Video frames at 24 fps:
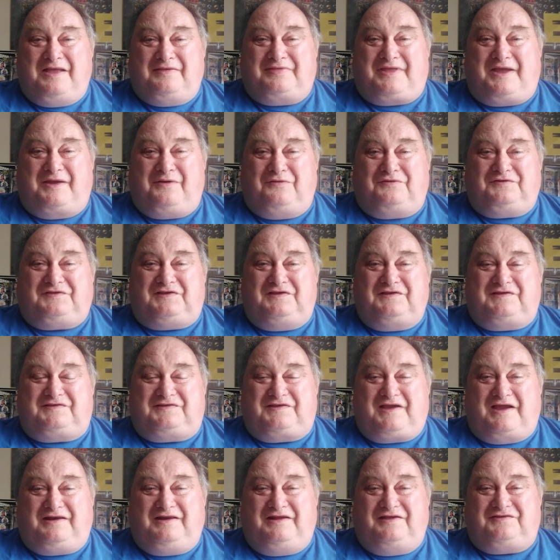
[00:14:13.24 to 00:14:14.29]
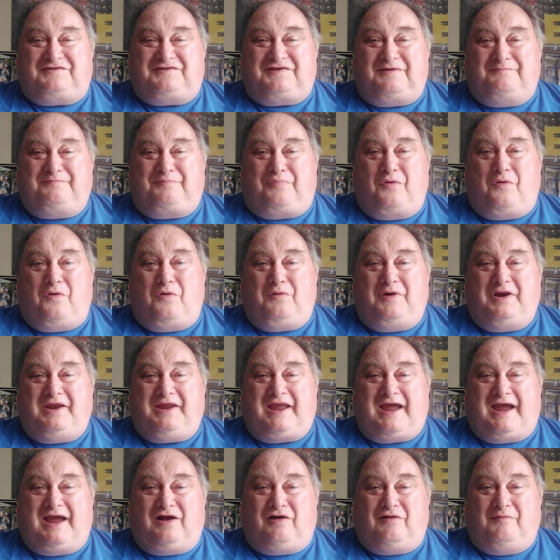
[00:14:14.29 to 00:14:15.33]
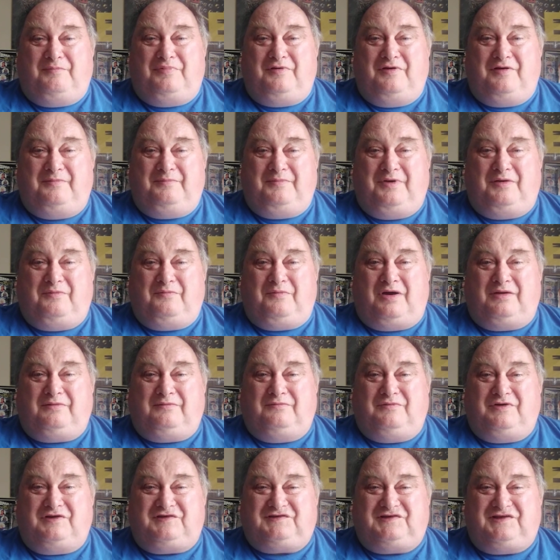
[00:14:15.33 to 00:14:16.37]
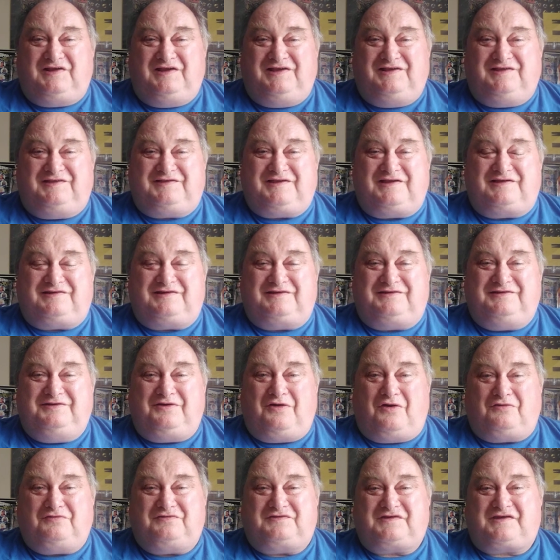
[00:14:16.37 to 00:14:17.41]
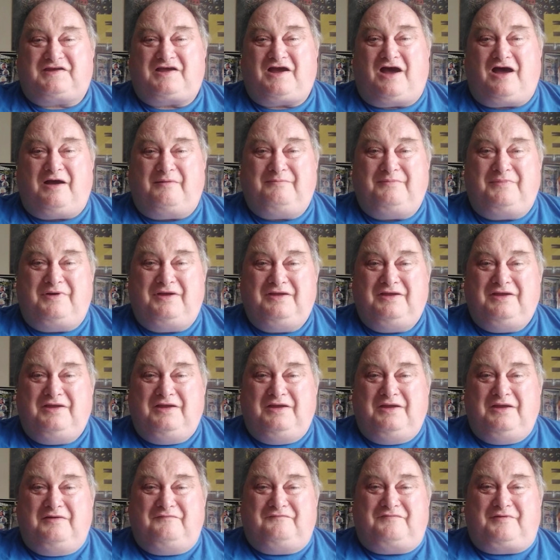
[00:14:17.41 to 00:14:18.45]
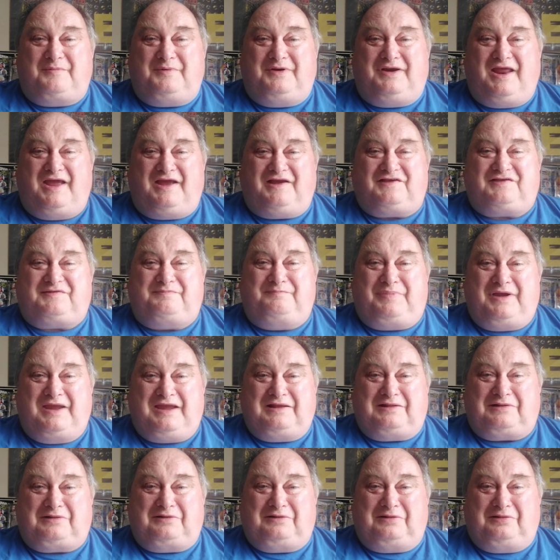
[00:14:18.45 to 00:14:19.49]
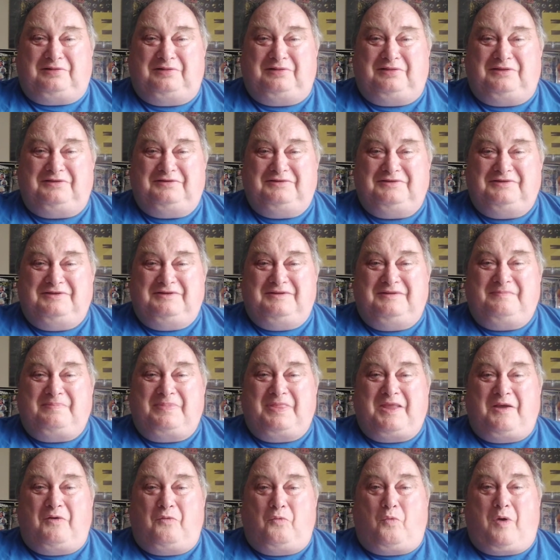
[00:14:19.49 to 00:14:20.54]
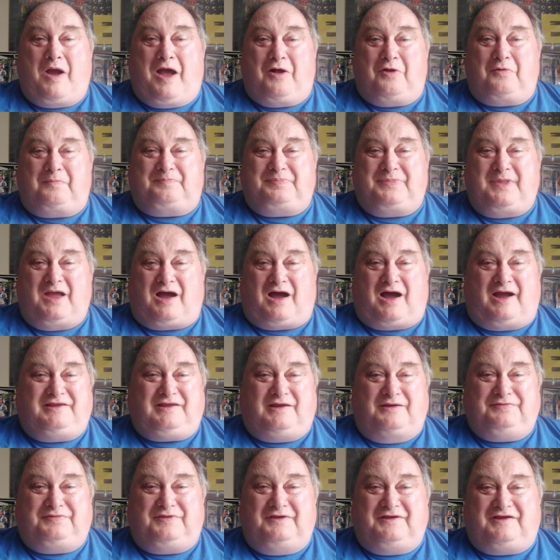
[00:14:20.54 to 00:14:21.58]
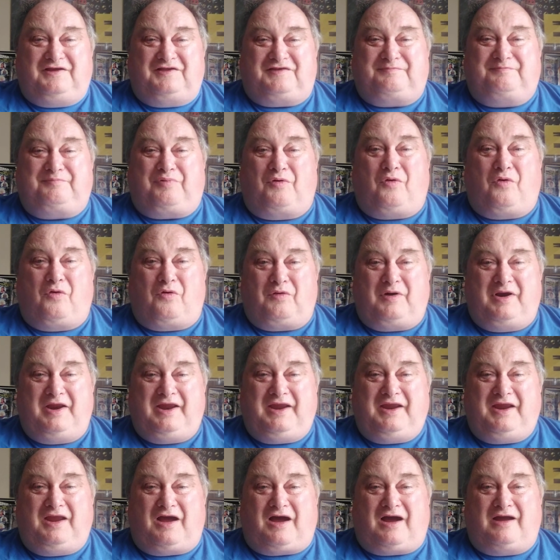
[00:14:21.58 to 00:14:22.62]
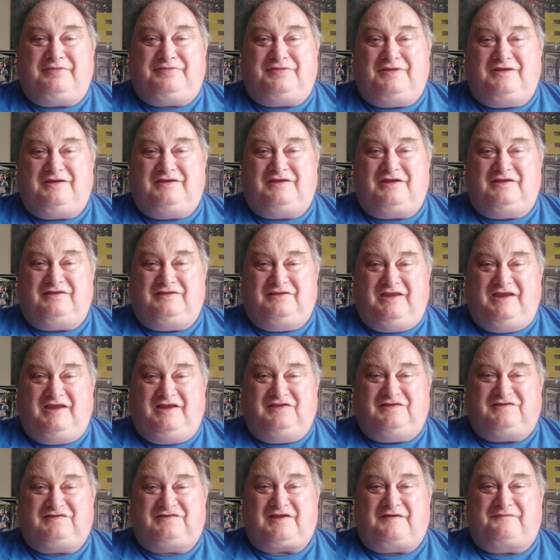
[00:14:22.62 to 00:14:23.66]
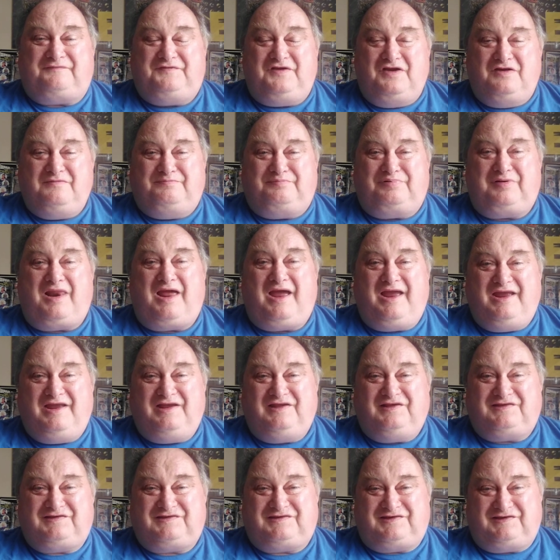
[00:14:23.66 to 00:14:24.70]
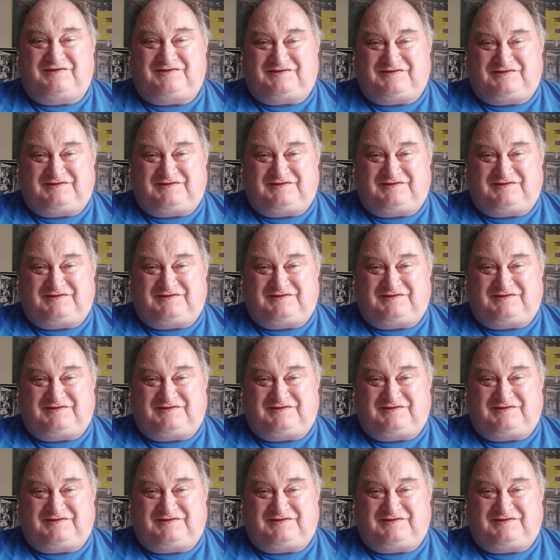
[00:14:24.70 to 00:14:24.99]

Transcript: they also said it's a boring album. One wishes it had not come from an ex-Beatle. Well, I don't think it's boring. I think it needs a few plays to